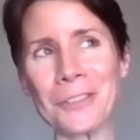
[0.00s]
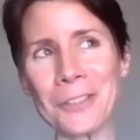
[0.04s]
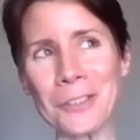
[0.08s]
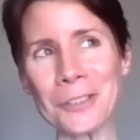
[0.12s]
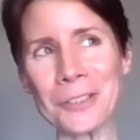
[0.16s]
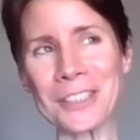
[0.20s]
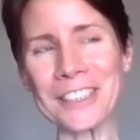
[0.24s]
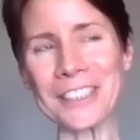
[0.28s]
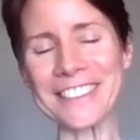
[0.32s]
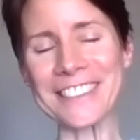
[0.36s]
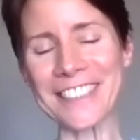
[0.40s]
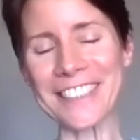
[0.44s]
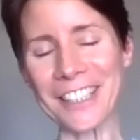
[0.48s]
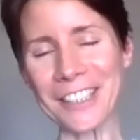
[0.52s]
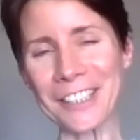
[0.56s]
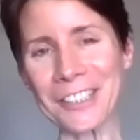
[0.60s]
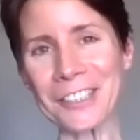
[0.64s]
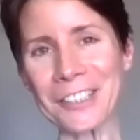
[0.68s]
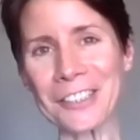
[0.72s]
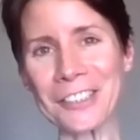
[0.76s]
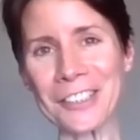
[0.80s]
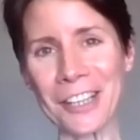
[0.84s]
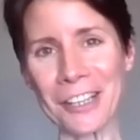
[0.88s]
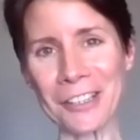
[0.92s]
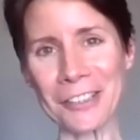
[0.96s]
if you could tell
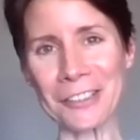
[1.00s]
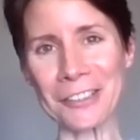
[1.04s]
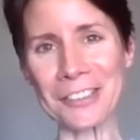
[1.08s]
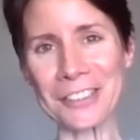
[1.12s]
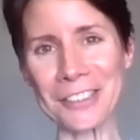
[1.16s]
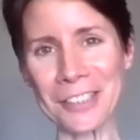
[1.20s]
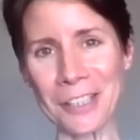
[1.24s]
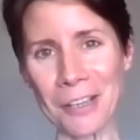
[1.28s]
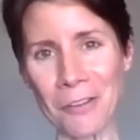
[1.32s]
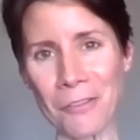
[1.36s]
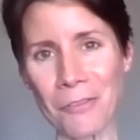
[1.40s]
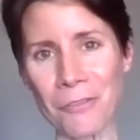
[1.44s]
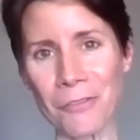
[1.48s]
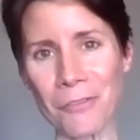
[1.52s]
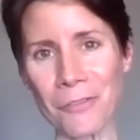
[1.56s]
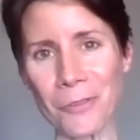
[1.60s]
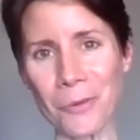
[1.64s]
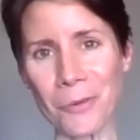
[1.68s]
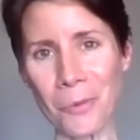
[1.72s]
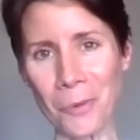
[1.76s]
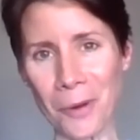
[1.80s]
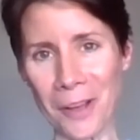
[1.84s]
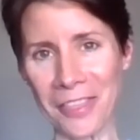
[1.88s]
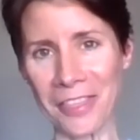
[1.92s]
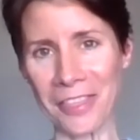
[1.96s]
your younger self
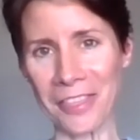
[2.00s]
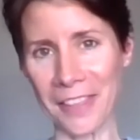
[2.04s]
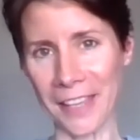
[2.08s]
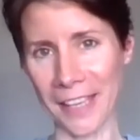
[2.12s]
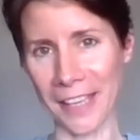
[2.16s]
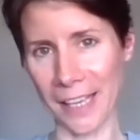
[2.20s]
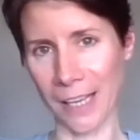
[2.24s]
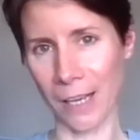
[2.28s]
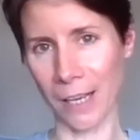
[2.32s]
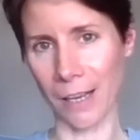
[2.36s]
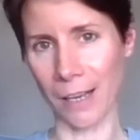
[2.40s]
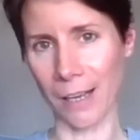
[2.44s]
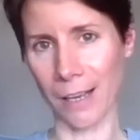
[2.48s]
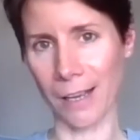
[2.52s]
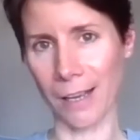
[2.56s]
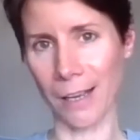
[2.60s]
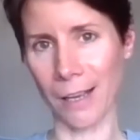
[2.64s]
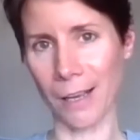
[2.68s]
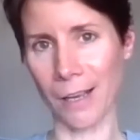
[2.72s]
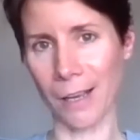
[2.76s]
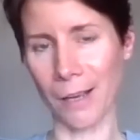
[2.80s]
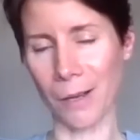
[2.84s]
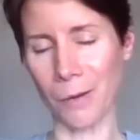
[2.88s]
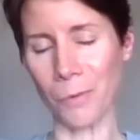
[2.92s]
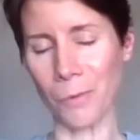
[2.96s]
one thing,
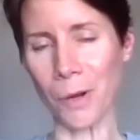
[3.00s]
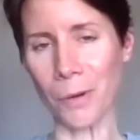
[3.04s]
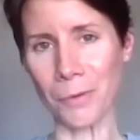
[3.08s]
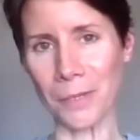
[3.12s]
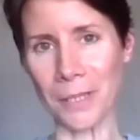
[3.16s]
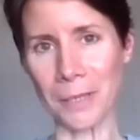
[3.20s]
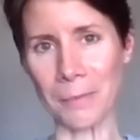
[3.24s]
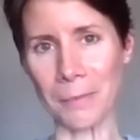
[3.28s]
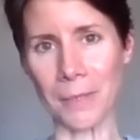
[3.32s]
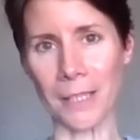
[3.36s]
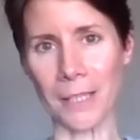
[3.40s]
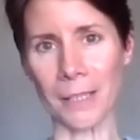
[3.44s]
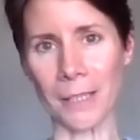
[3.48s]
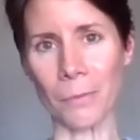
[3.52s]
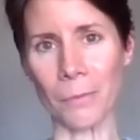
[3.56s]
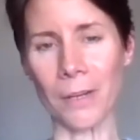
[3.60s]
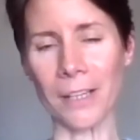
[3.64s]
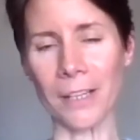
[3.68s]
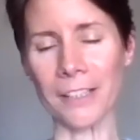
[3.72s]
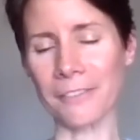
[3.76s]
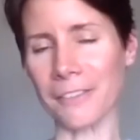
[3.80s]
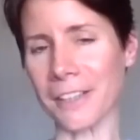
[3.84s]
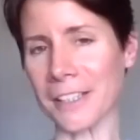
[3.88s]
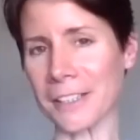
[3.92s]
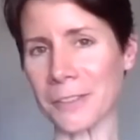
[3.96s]
what would it be?
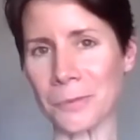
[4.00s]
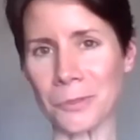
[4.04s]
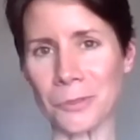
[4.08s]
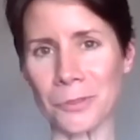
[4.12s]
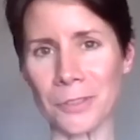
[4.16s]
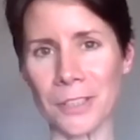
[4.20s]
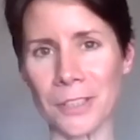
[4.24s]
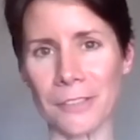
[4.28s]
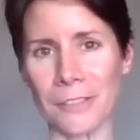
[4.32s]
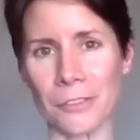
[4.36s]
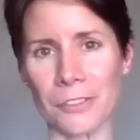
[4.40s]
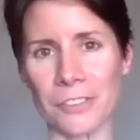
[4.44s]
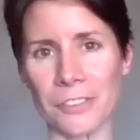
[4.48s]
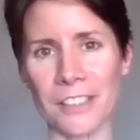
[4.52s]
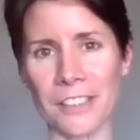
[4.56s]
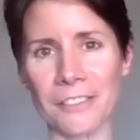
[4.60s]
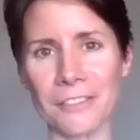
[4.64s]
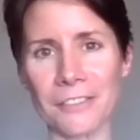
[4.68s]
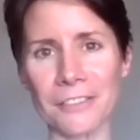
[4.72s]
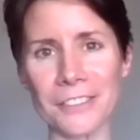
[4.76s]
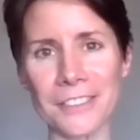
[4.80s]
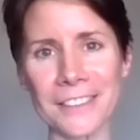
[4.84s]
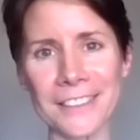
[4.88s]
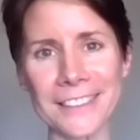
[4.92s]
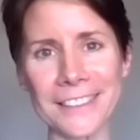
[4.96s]
What advice would you give
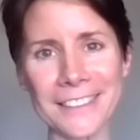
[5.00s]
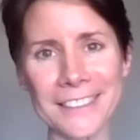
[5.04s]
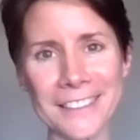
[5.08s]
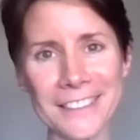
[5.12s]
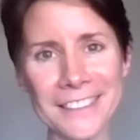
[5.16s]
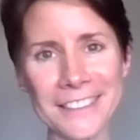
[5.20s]
yourself?